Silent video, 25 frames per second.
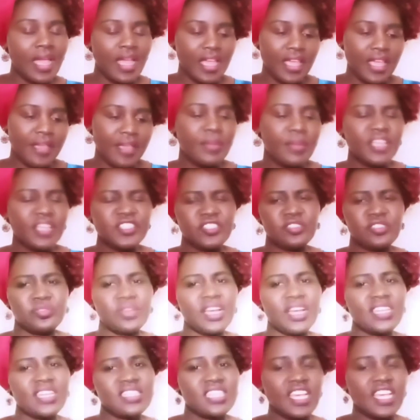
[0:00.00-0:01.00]
Imagine you
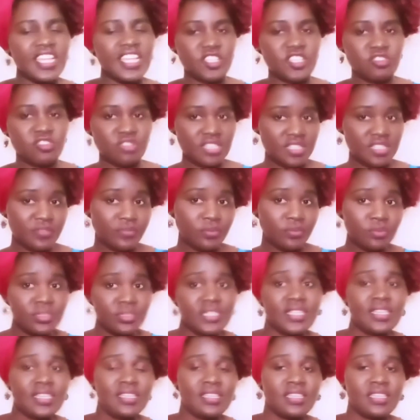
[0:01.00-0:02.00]
had a stressful
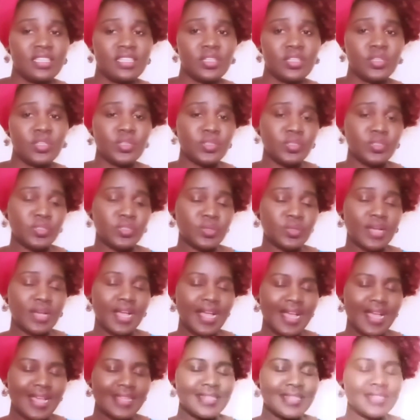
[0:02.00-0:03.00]
day. You
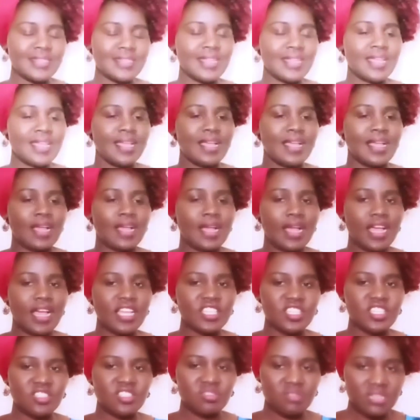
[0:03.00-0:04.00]
had a
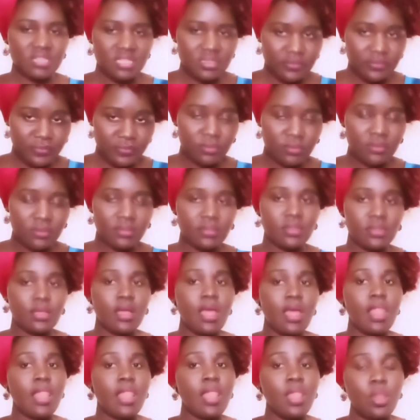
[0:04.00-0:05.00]
stressful
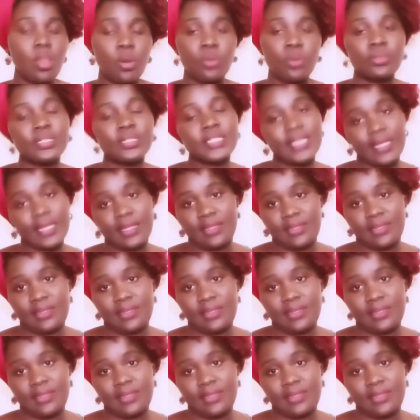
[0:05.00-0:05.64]
long day.